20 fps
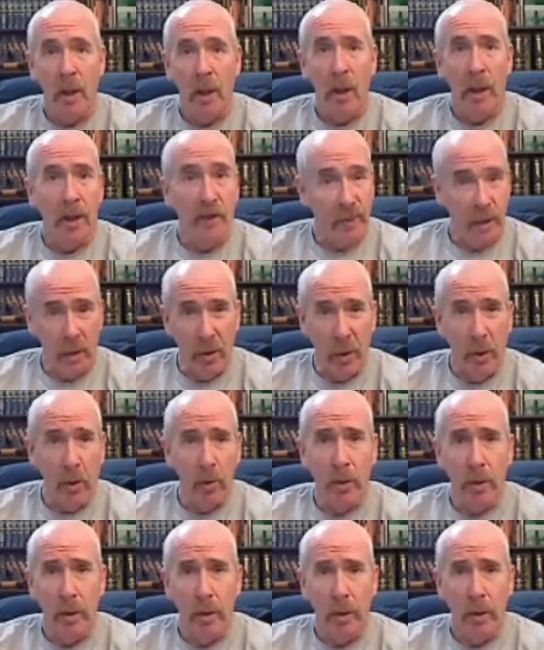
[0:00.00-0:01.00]
And if they
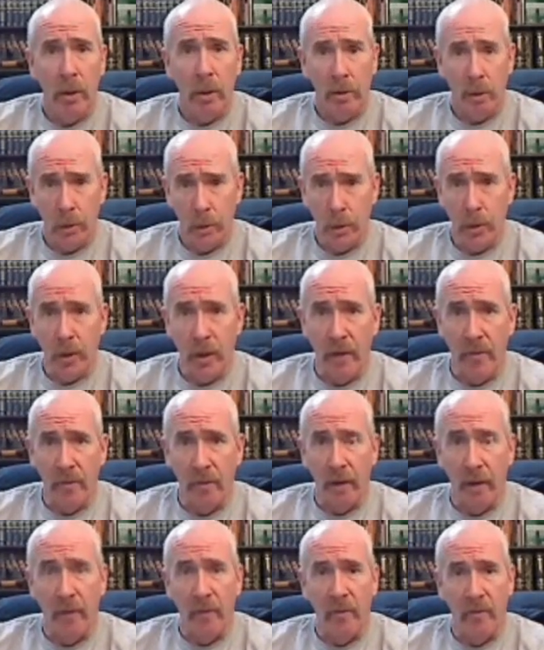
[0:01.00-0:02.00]
don't, there's a
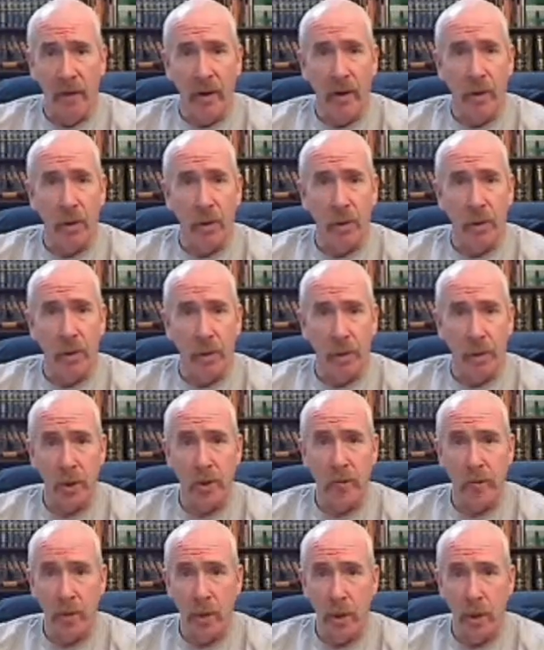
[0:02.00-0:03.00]
definite financial
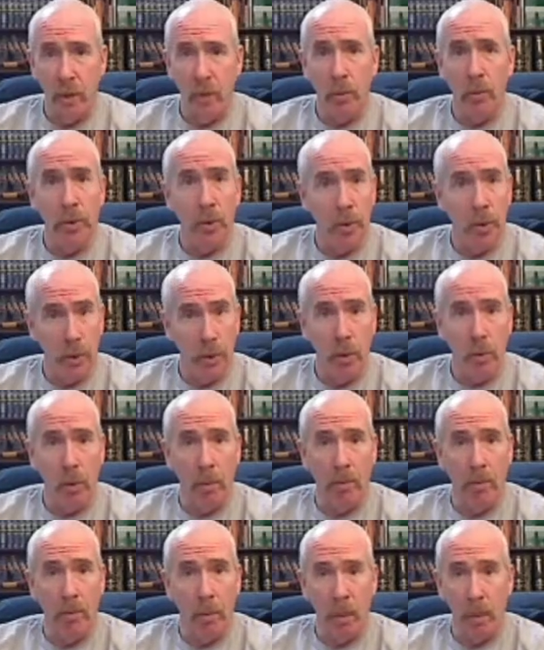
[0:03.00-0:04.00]
incentive for you to sue
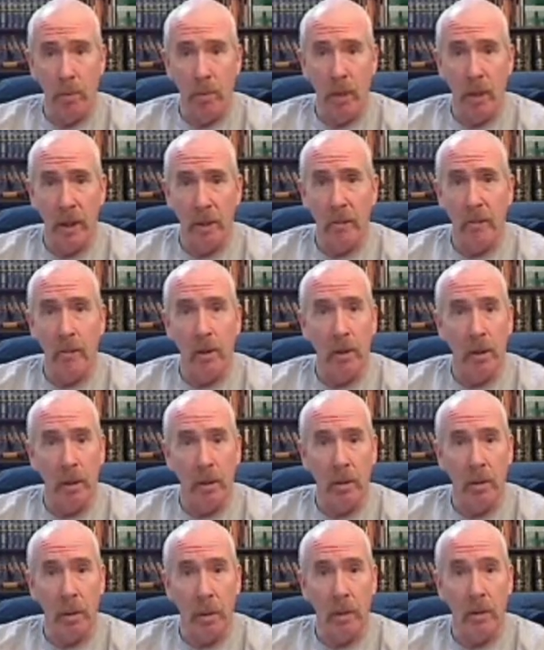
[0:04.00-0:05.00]
them and to make them
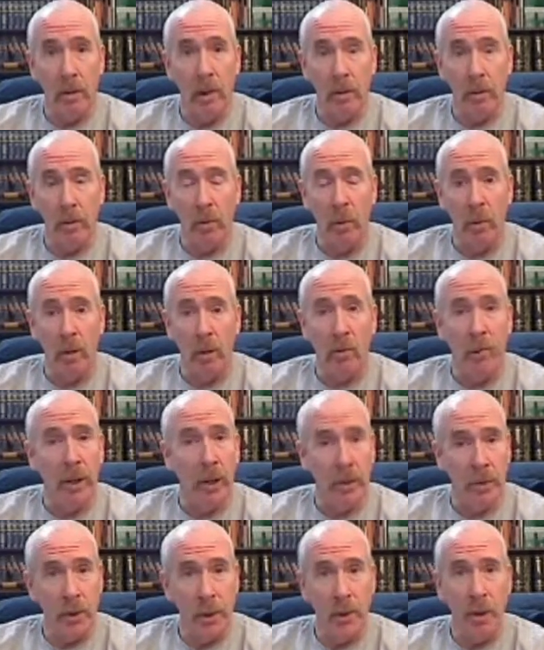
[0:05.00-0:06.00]
obey the law,
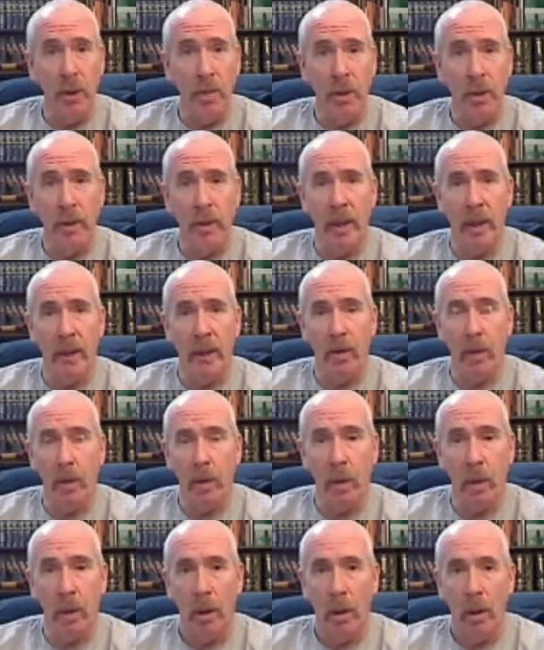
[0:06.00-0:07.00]
because they should be obeying the
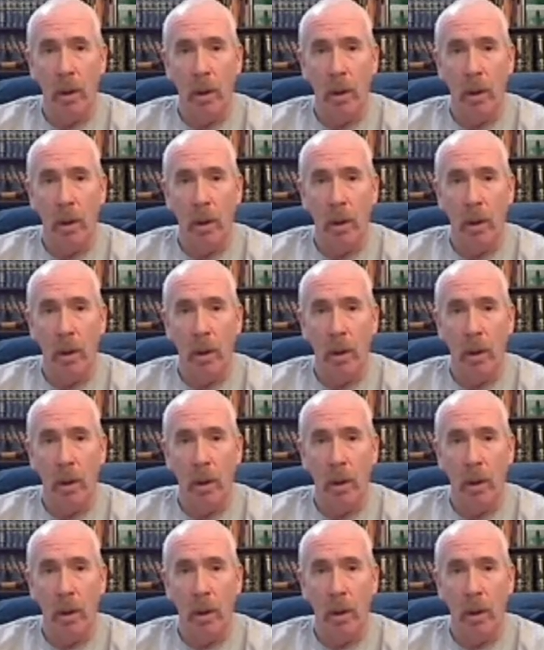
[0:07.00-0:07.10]
law.